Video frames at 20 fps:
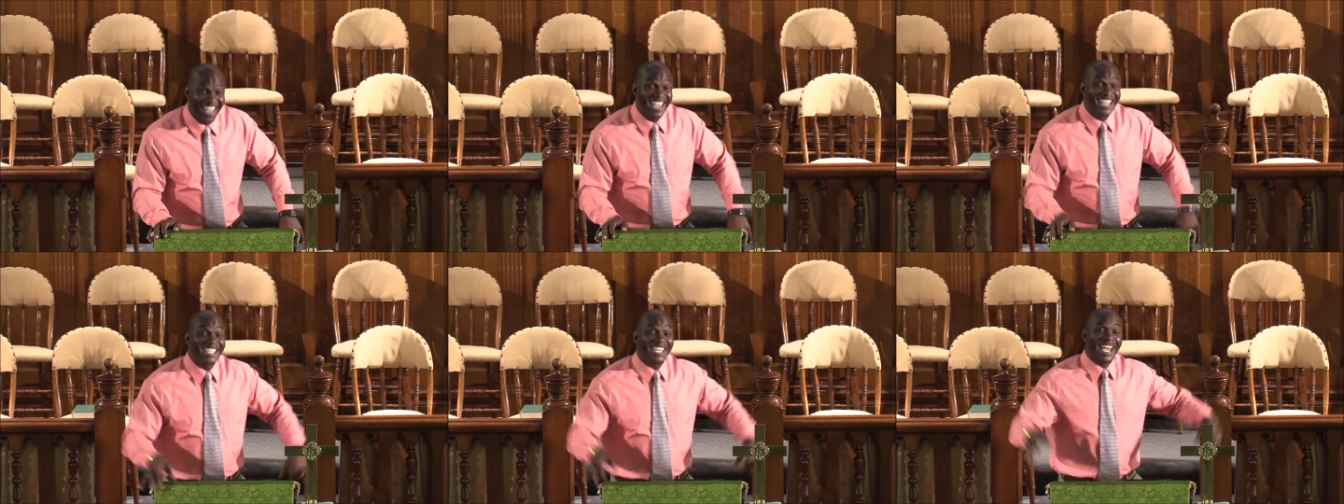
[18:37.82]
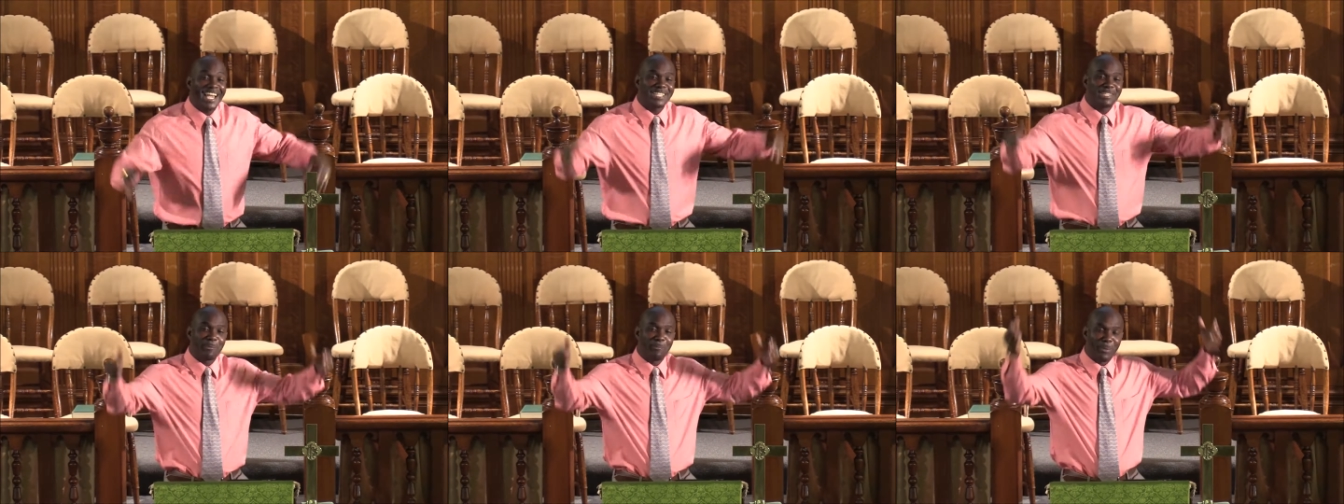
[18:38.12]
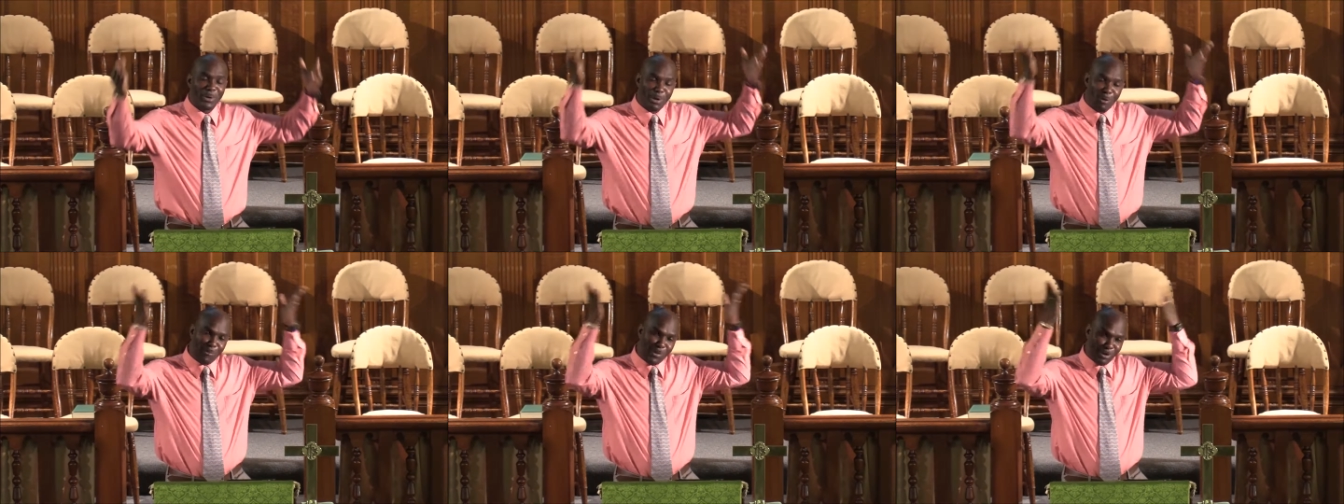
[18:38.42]
she has to
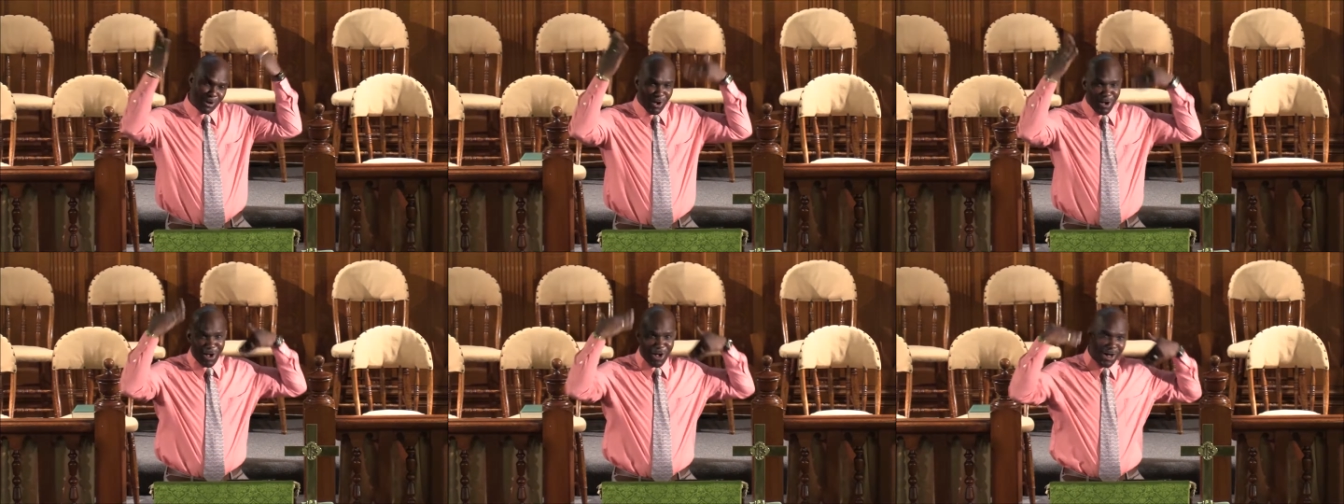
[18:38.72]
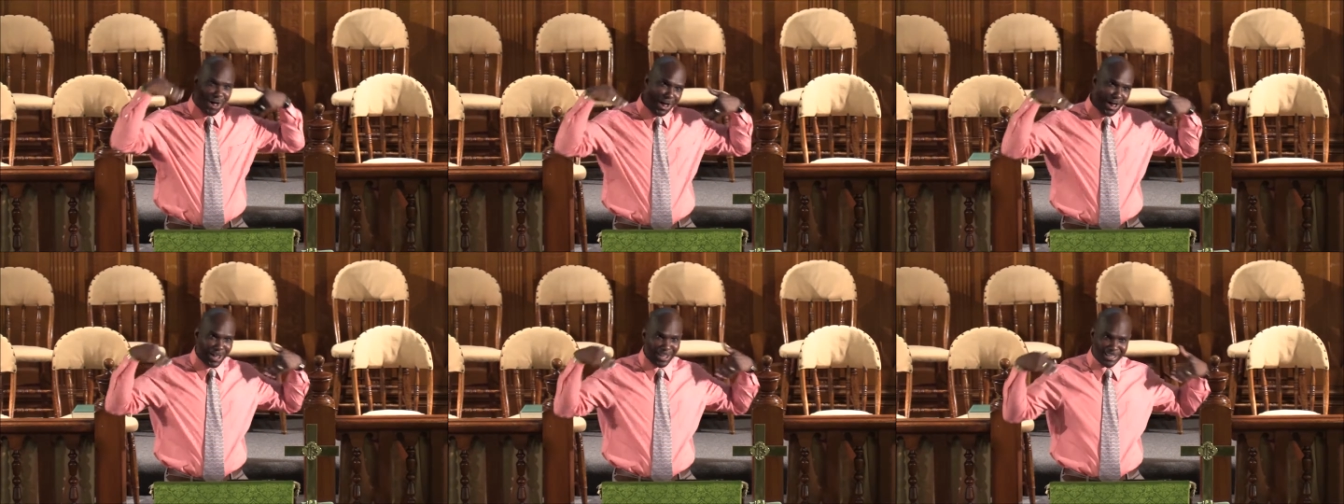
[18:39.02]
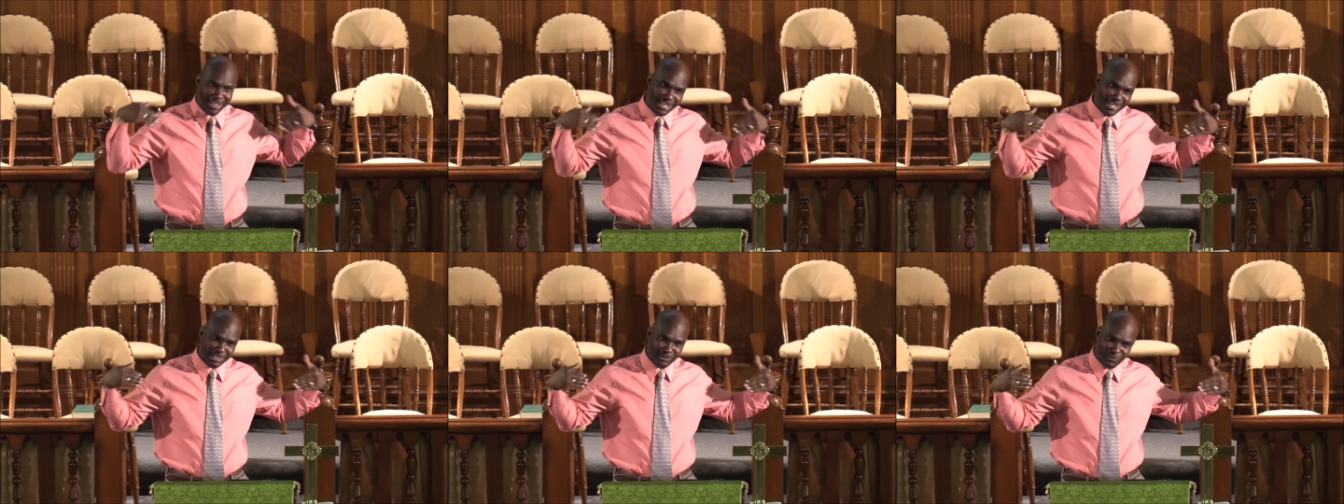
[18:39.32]
put up with
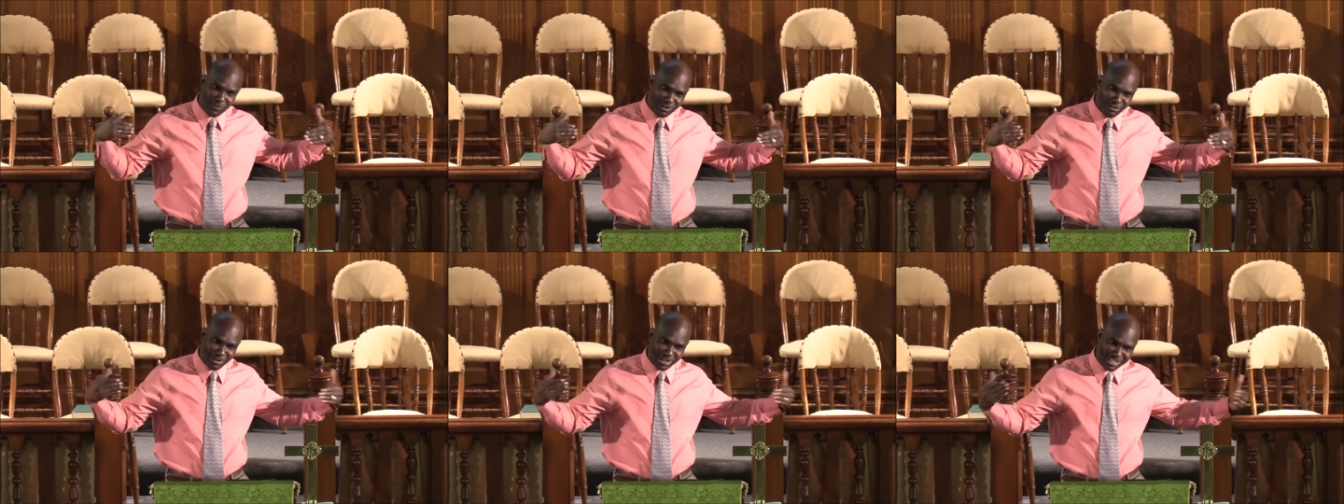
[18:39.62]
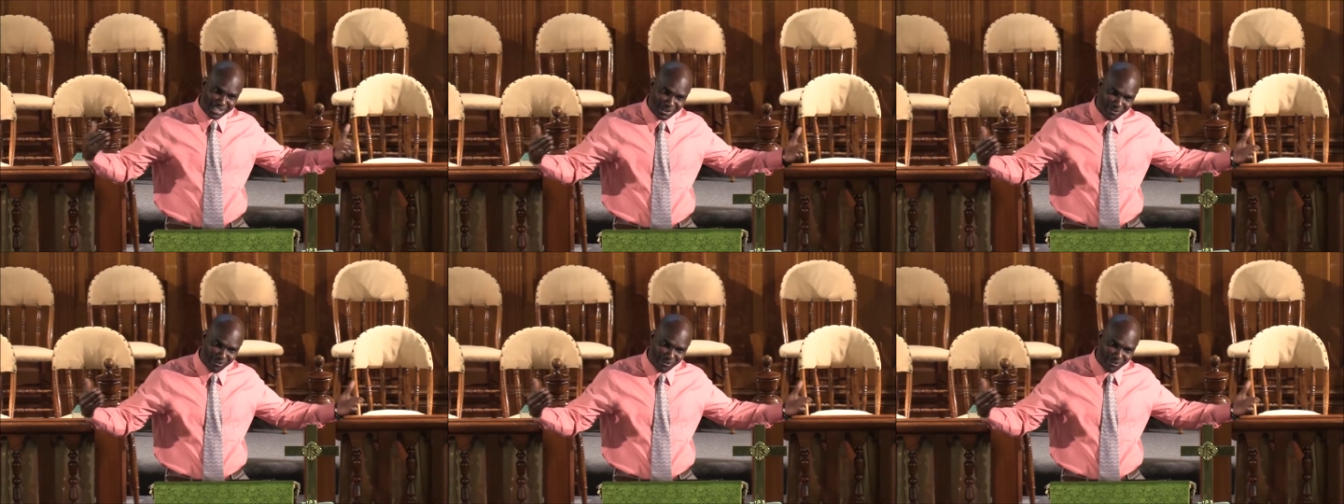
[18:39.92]
all this for the rest